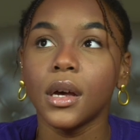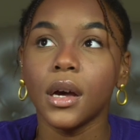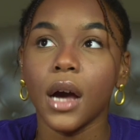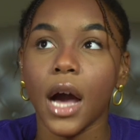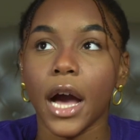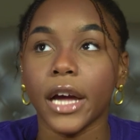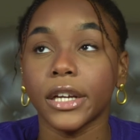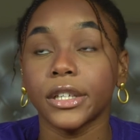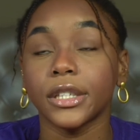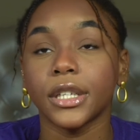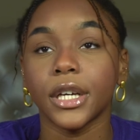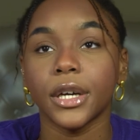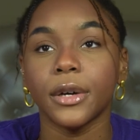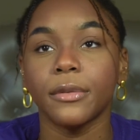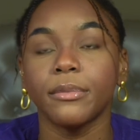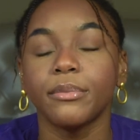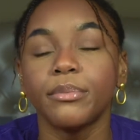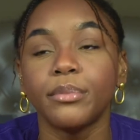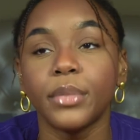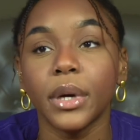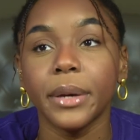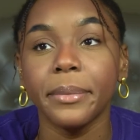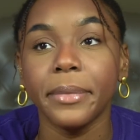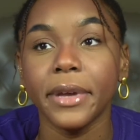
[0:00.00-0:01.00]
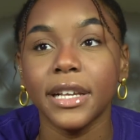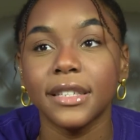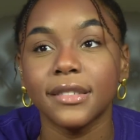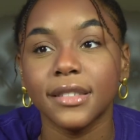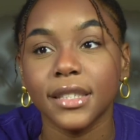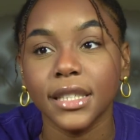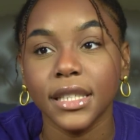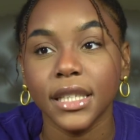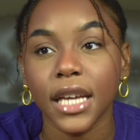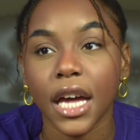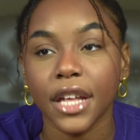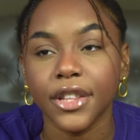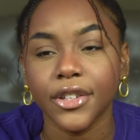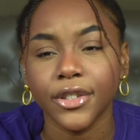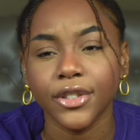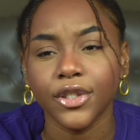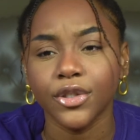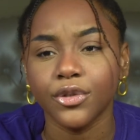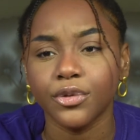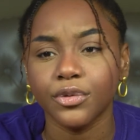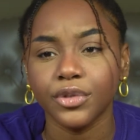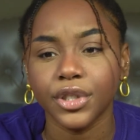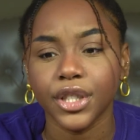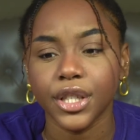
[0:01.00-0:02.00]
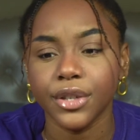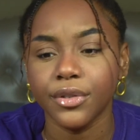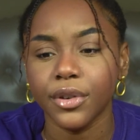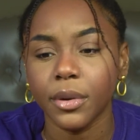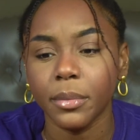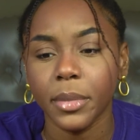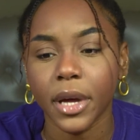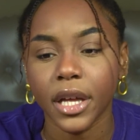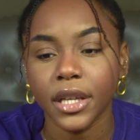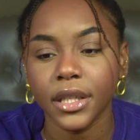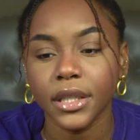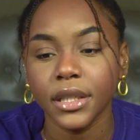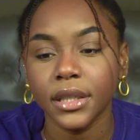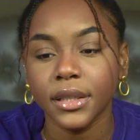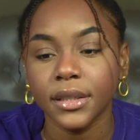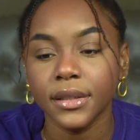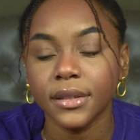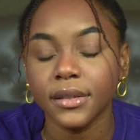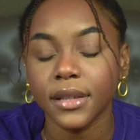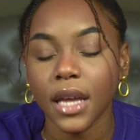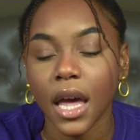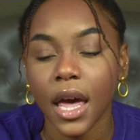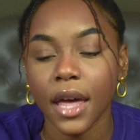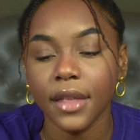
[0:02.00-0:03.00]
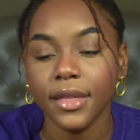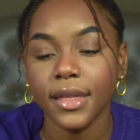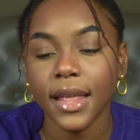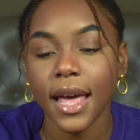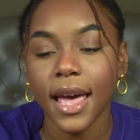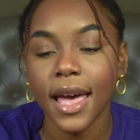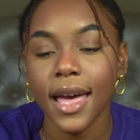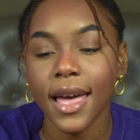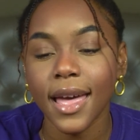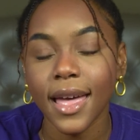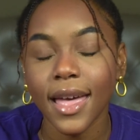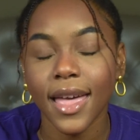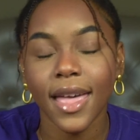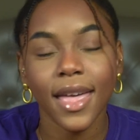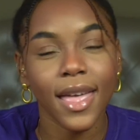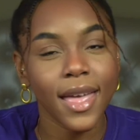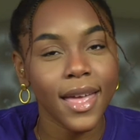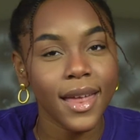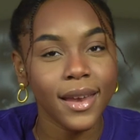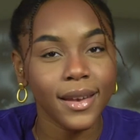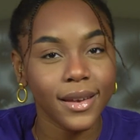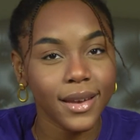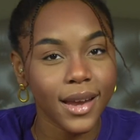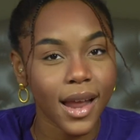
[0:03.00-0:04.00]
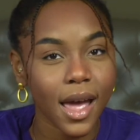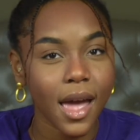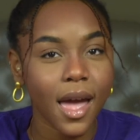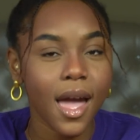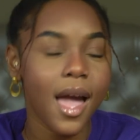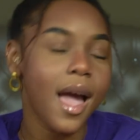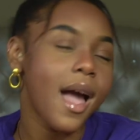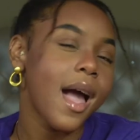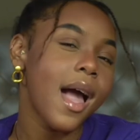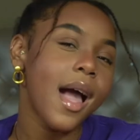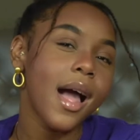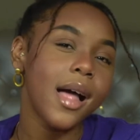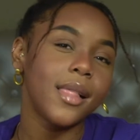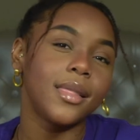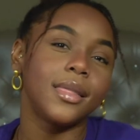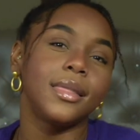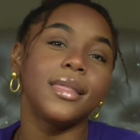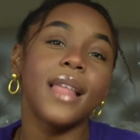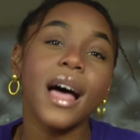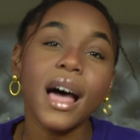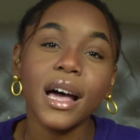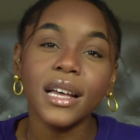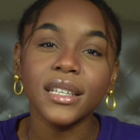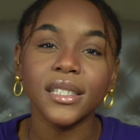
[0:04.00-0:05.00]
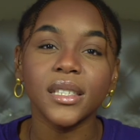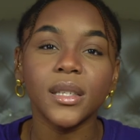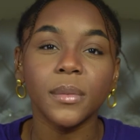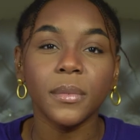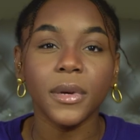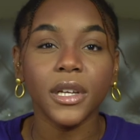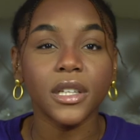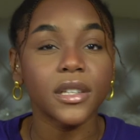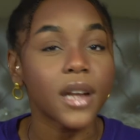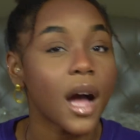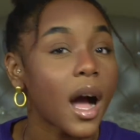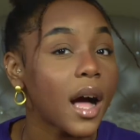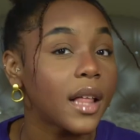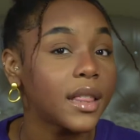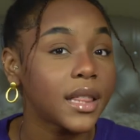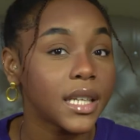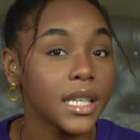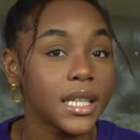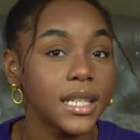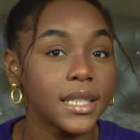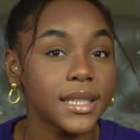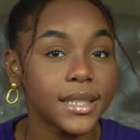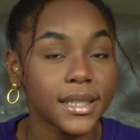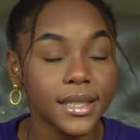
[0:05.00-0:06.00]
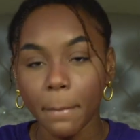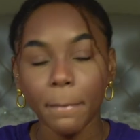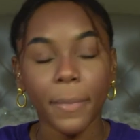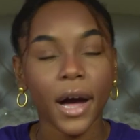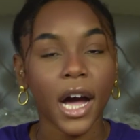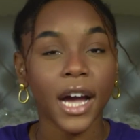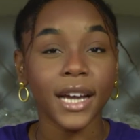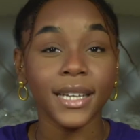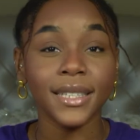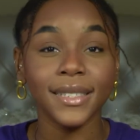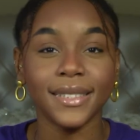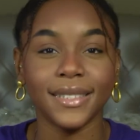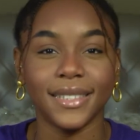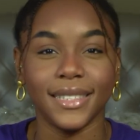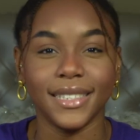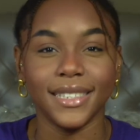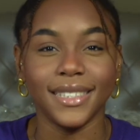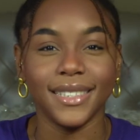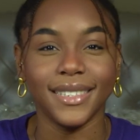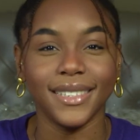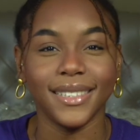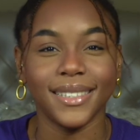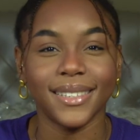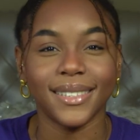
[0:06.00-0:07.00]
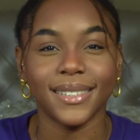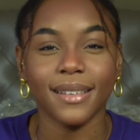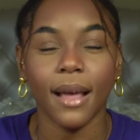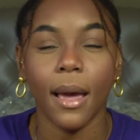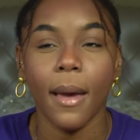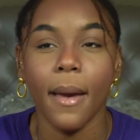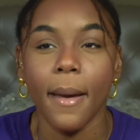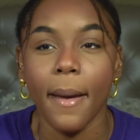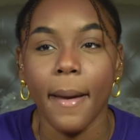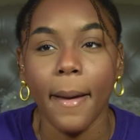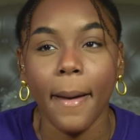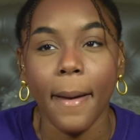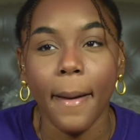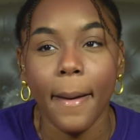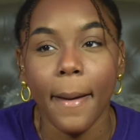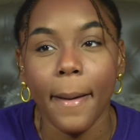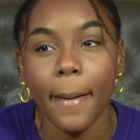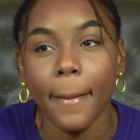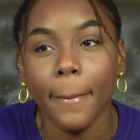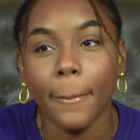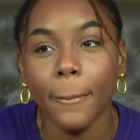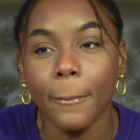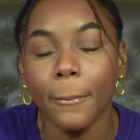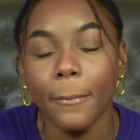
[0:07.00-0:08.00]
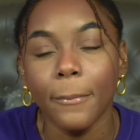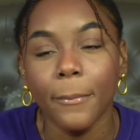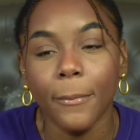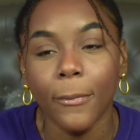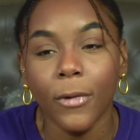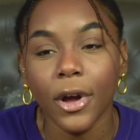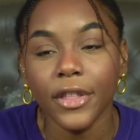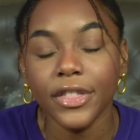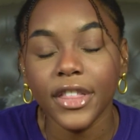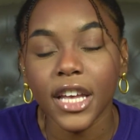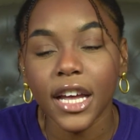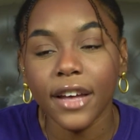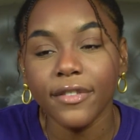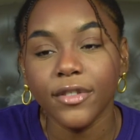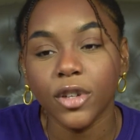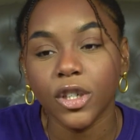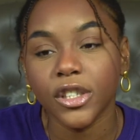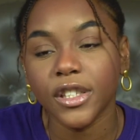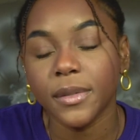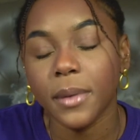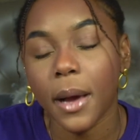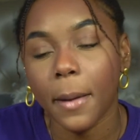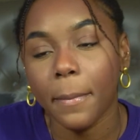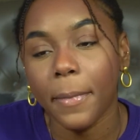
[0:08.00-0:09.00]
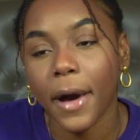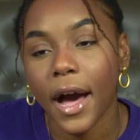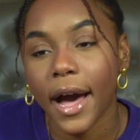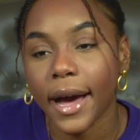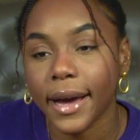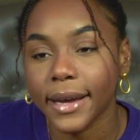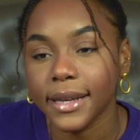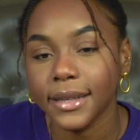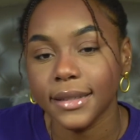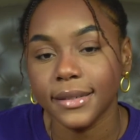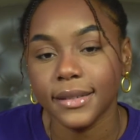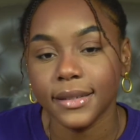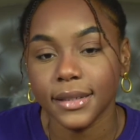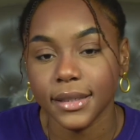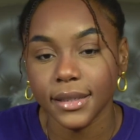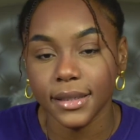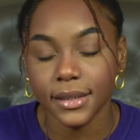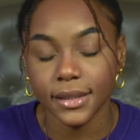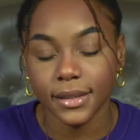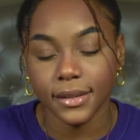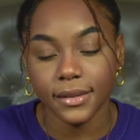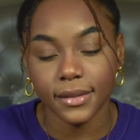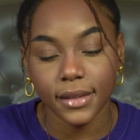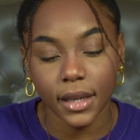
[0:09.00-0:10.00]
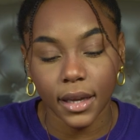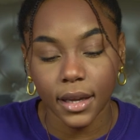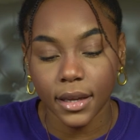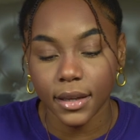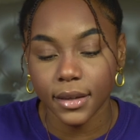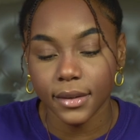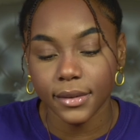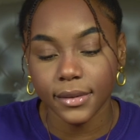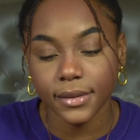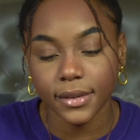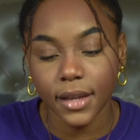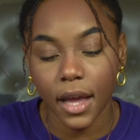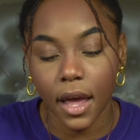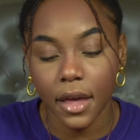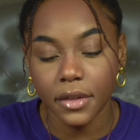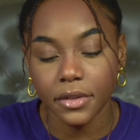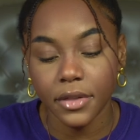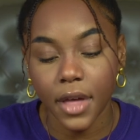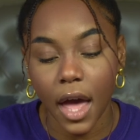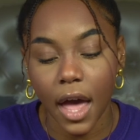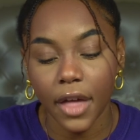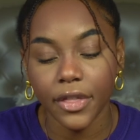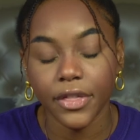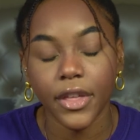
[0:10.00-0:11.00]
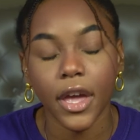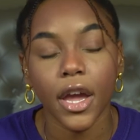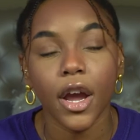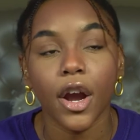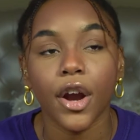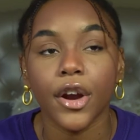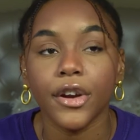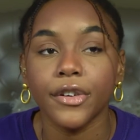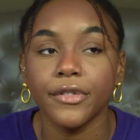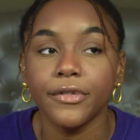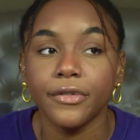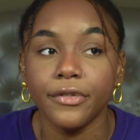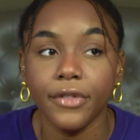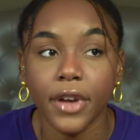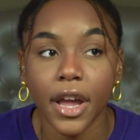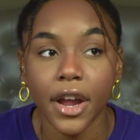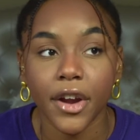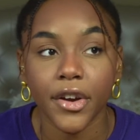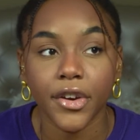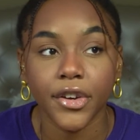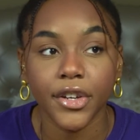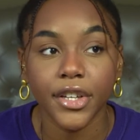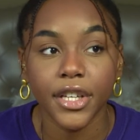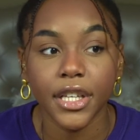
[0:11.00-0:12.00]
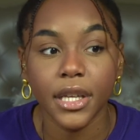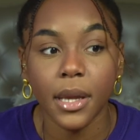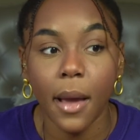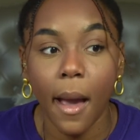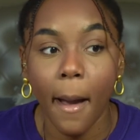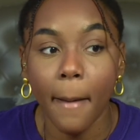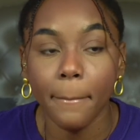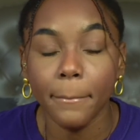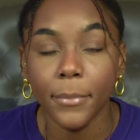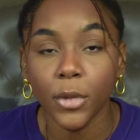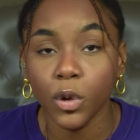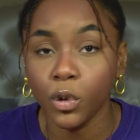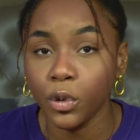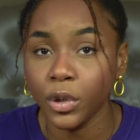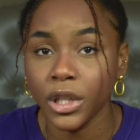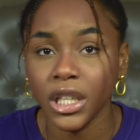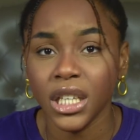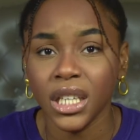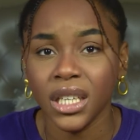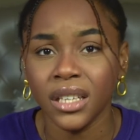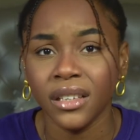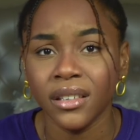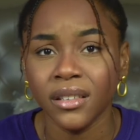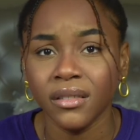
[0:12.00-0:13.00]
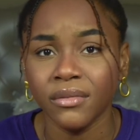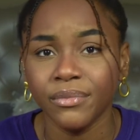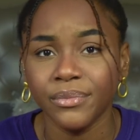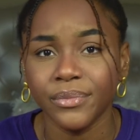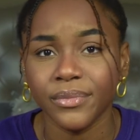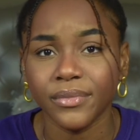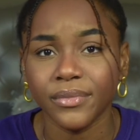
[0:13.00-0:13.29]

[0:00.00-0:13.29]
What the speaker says: I don't know. But basically, yeah, they're just really rebellious. And then last but not least, Pisces. One thing I've noticed about Pisces is that they are very moody.